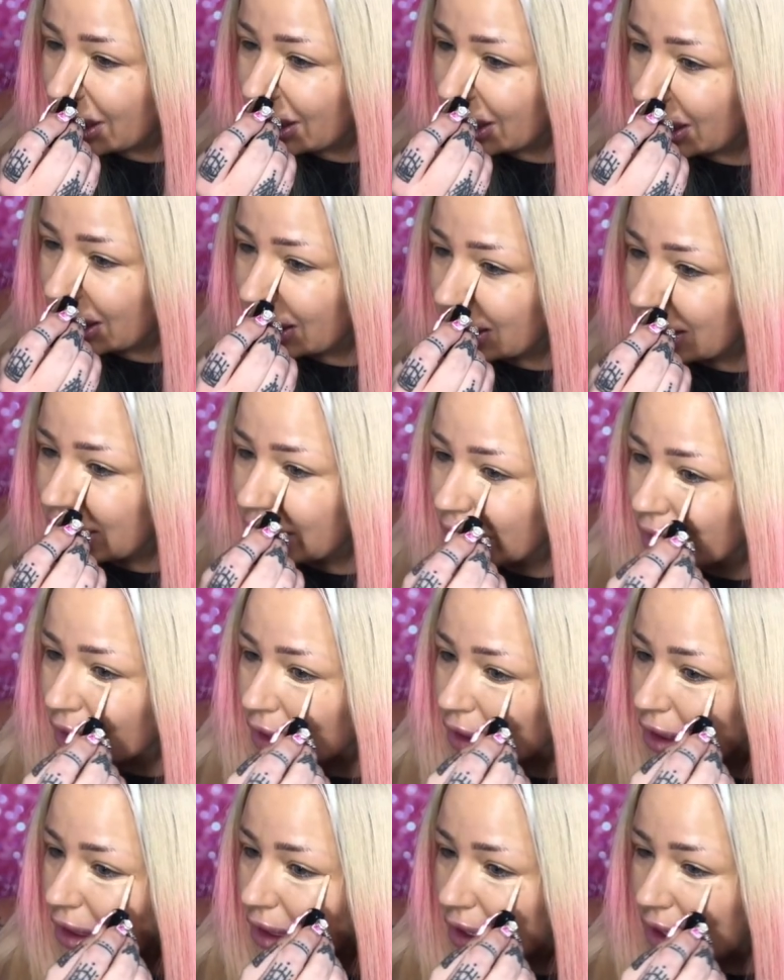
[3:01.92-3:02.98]
the
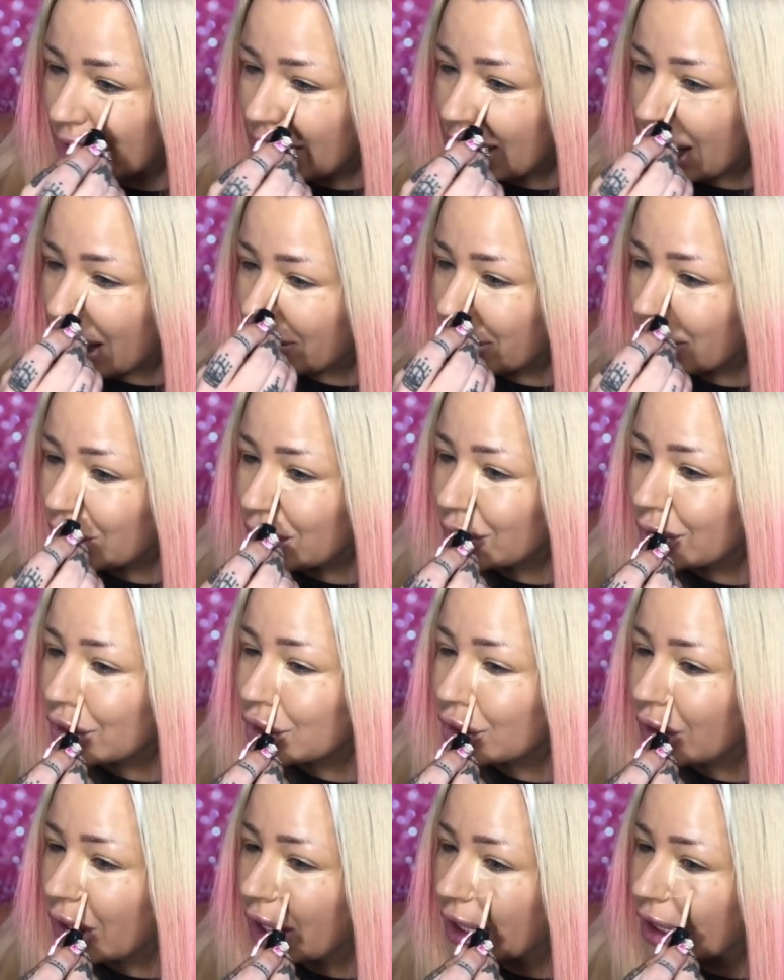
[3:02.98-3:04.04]
concealer. I'm gonna do a
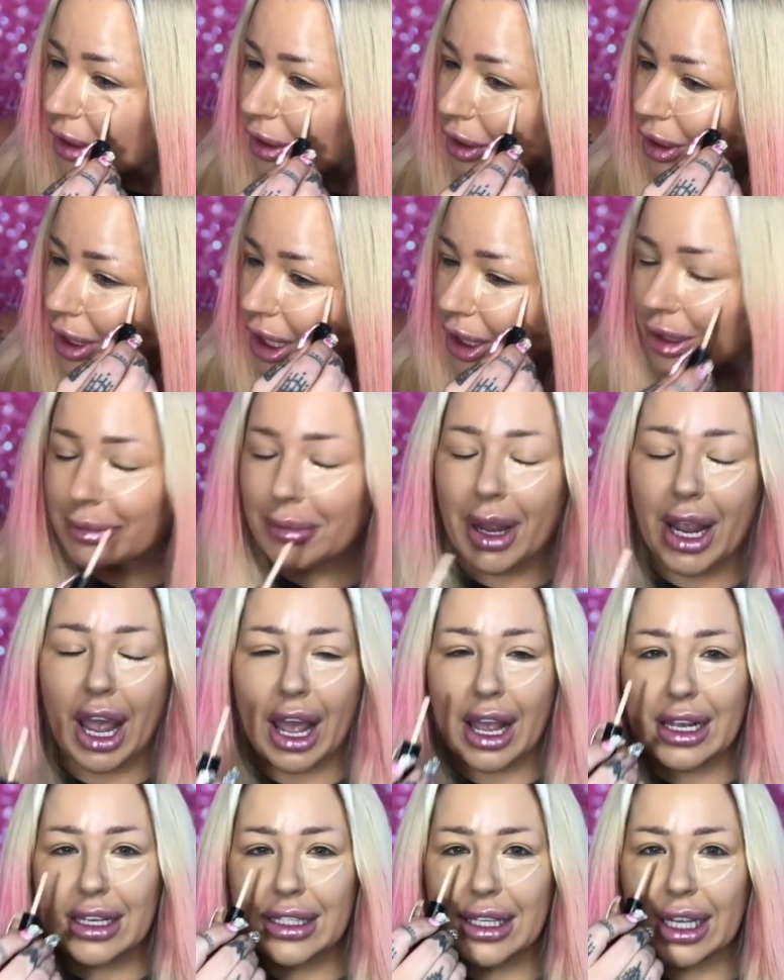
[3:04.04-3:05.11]
triangle under my
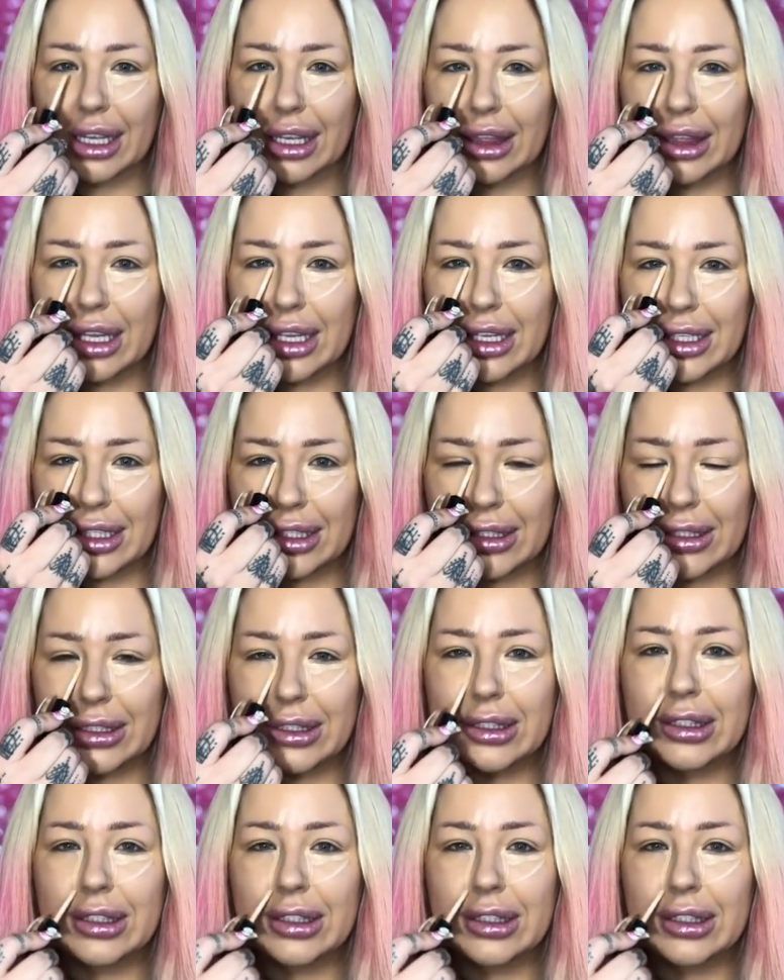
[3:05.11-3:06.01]
eyes like this.